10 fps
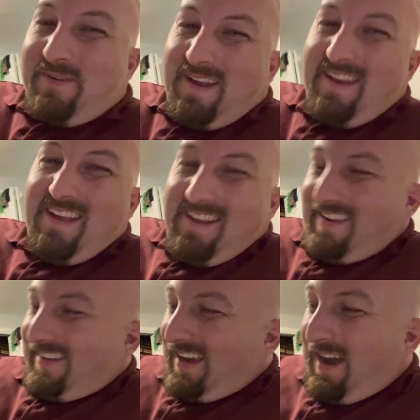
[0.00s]
but
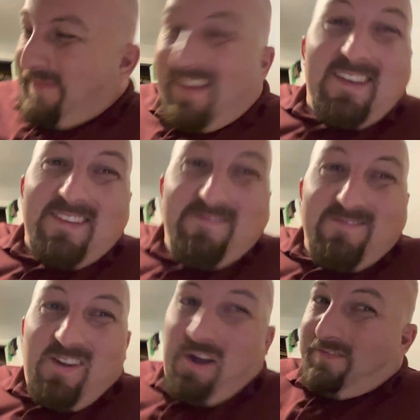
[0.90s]
it caught me
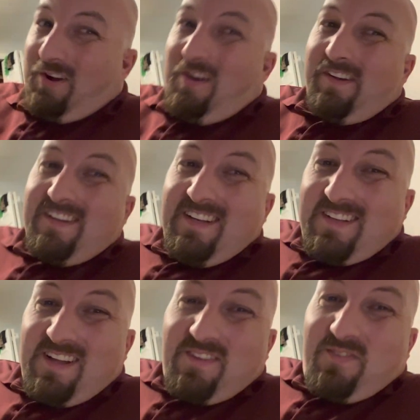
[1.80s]
off guard.
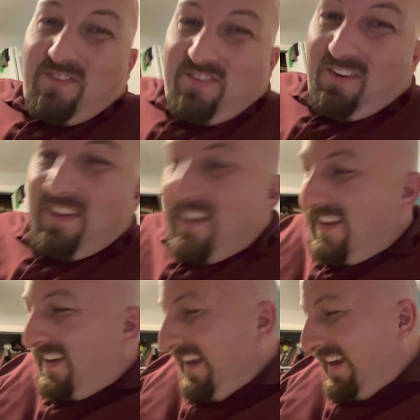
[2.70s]
That's for sure.
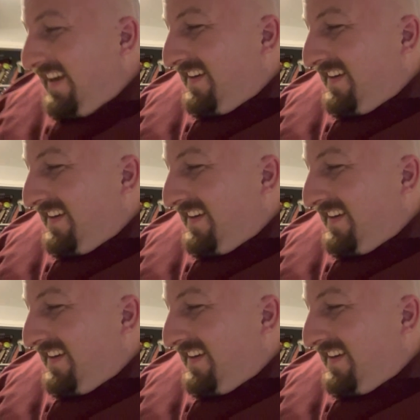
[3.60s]
Uh,